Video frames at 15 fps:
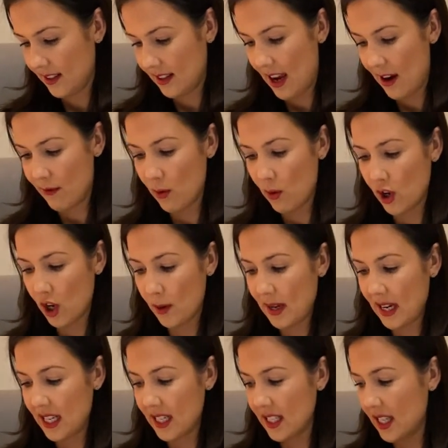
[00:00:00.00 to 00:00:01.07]
Everyone
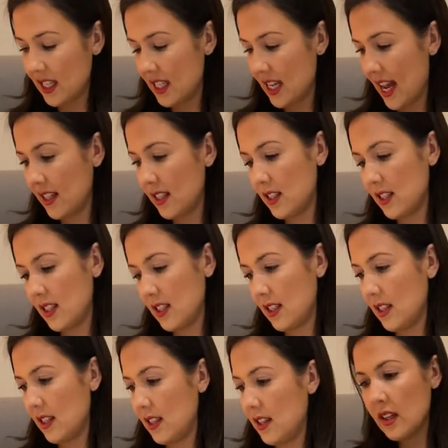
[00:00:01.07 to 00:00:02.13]
coming into the tent.
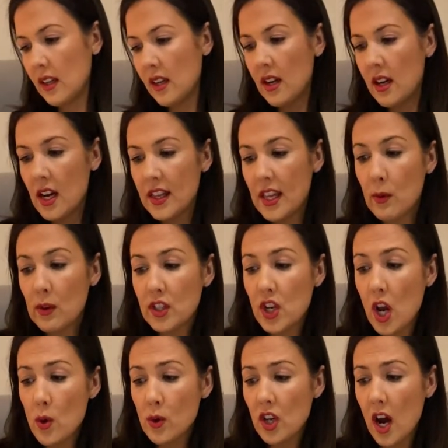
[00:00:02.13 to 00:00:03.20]
There was
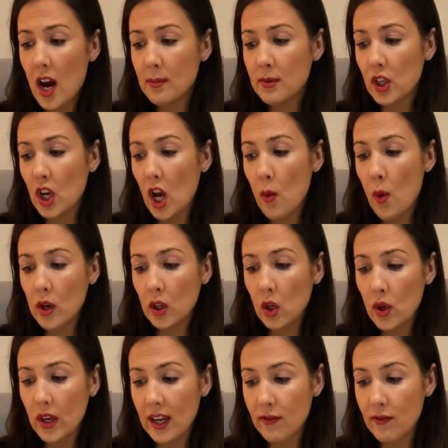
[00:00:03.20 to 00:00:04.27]
no time to go on
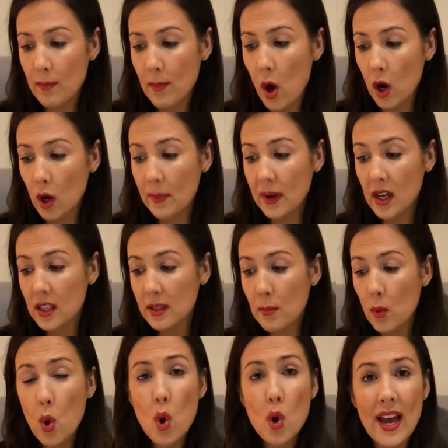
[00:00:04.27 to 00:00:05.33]
looking for Mog because
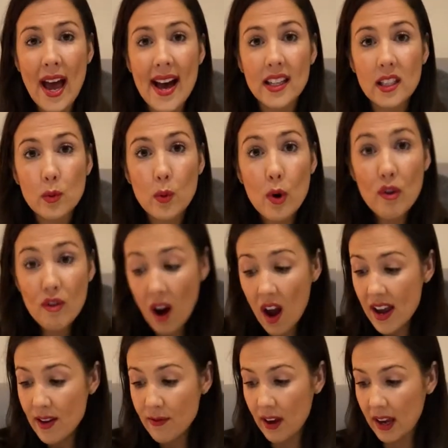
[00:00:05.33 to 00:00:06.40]
more cats were
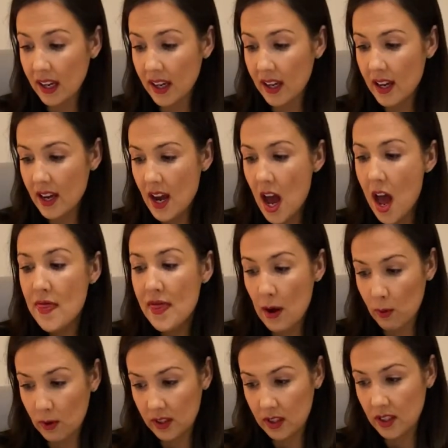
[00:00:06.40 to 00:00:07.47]
arriving. There
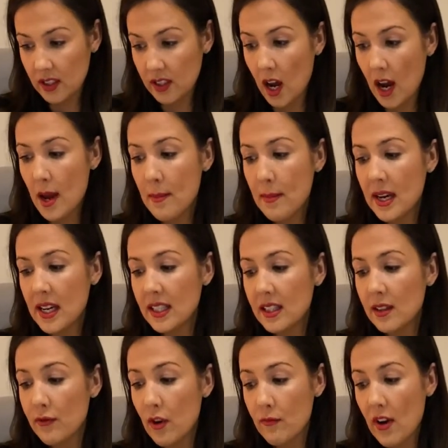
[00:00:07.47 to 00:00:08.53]
was the Siamese
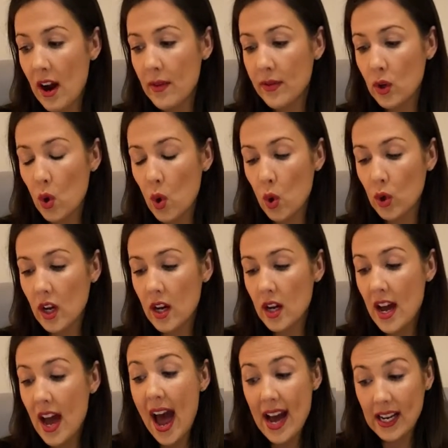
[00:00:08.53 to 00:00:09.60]
from round the corner,
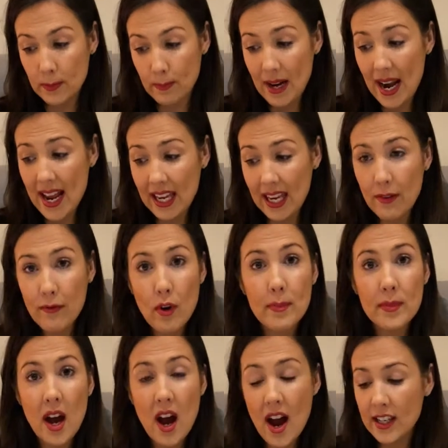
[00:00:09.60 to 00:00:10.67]
and Blackie from
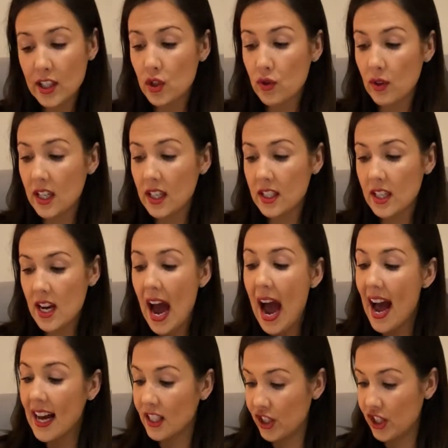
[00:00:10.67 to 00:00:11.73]
the high street,
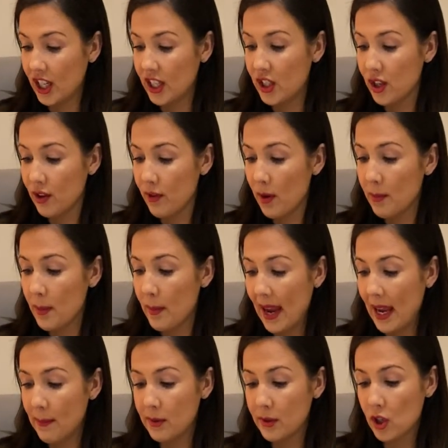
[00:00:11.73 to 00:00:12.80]
and Ginger from the
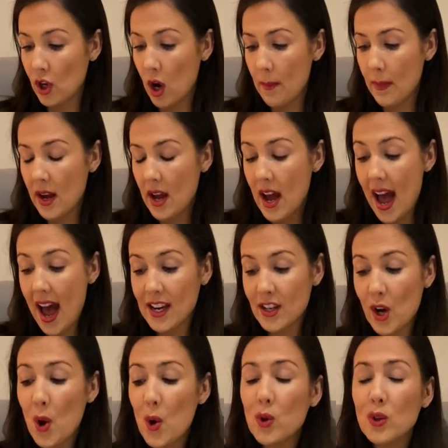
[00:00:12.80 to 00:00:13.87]
paper shop, and
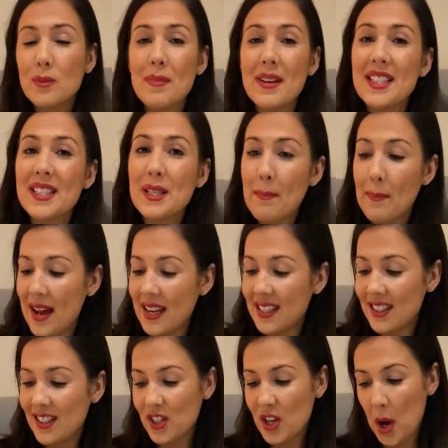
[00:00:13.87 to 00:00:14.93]
old Mr.
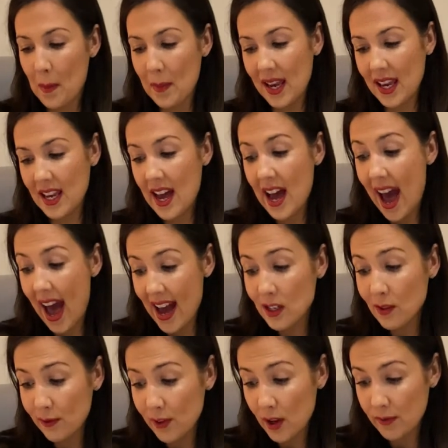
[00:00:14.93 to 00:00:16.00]
Ben's Tommy, and
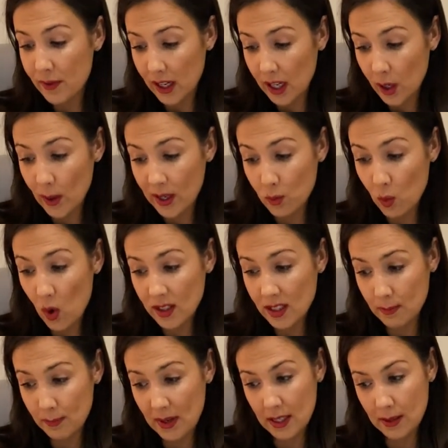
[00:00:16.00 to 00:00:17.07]
Fluffy, who had
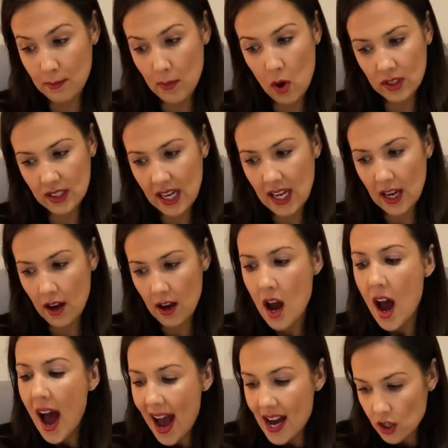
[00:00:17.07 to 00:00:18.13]
once bitten Mog's ear,
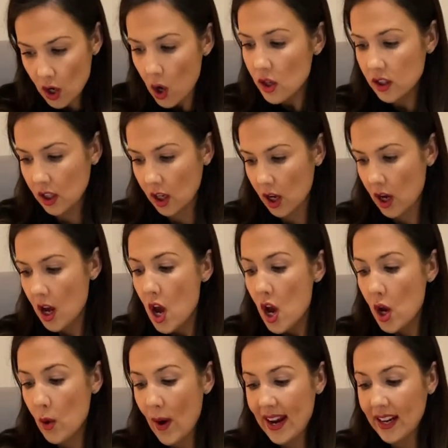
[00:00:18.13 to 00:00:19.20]
and Oscar,
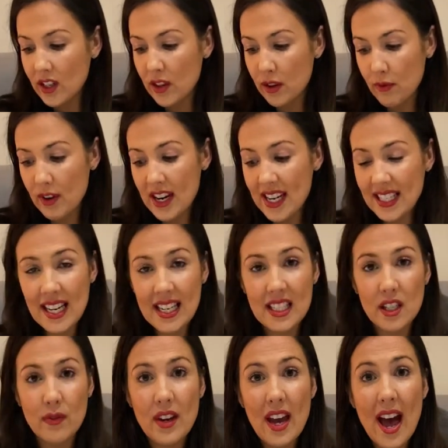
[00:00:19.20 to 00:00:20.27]
who ate 3 tins
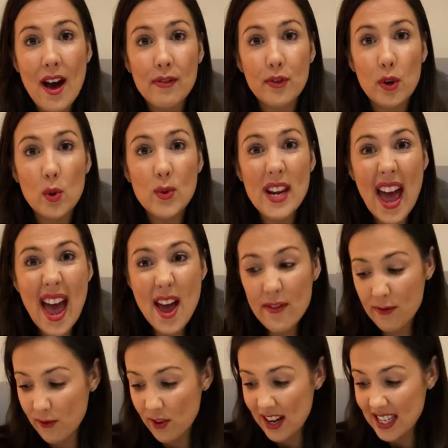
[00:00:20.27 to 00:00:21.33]
of cat food
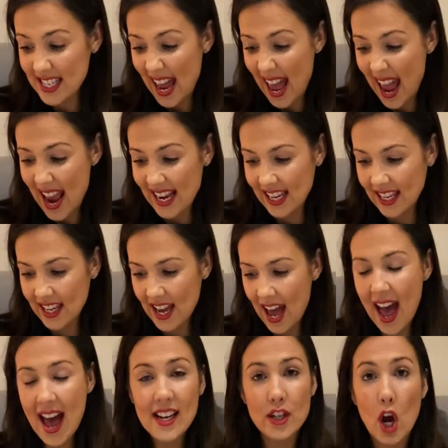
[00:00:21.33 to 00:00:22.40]
every day,
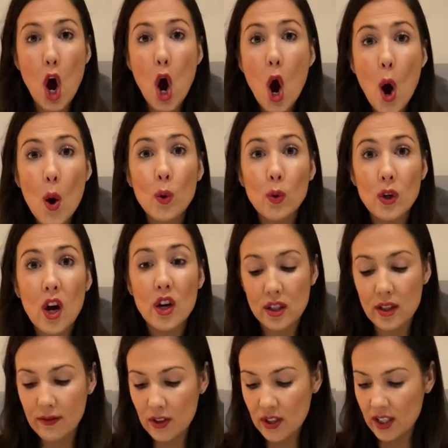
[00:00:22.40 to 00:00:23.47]
and a whole lot
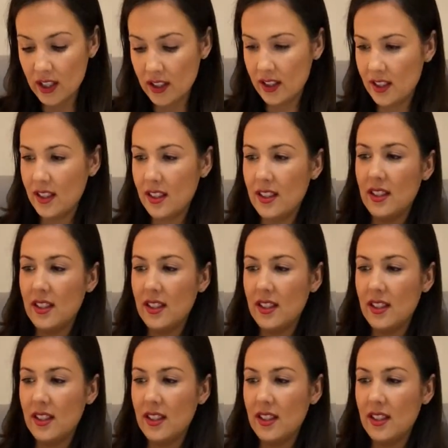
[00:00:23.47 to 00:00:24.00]
of others.